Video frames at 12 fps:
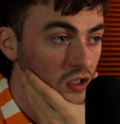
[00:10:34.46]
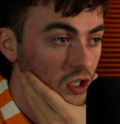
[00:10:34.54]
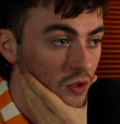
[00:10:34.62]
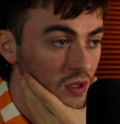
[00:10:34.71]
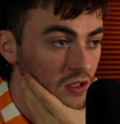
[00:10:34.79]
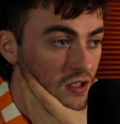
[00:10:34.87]

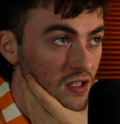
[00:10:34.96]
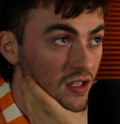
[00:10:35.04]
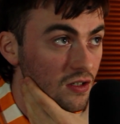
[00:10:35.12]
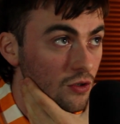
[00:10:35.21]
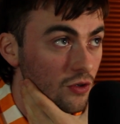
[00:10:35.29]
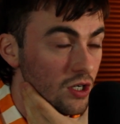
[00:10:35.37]
due. It is
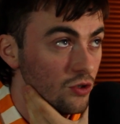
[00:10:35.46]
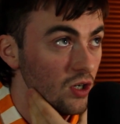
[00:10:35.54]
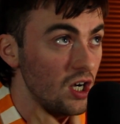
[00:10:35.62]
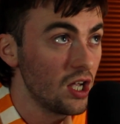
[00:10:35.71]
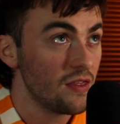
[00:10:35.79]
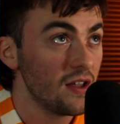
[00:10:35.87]
a great
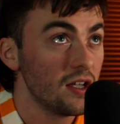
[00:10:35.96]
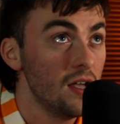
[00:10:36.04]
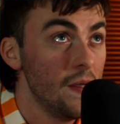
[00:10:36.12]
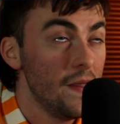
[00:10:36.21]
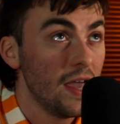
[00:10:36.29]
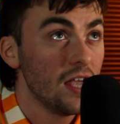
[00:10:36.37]
track. I think
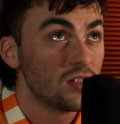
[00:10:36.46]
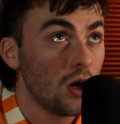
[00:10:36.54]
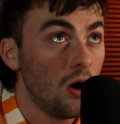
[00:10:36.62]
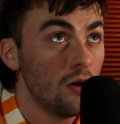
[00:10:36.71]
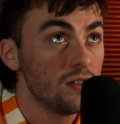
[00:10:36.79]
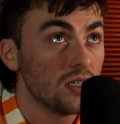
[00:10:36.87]
it's
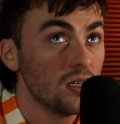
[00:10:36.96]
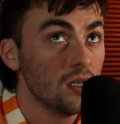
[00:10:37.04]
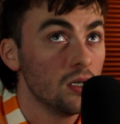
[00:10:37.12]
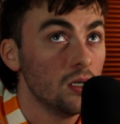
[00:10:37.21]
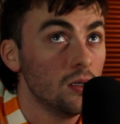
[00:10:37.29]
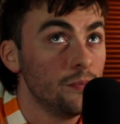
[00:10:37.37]
hard
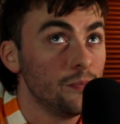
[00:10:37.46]
to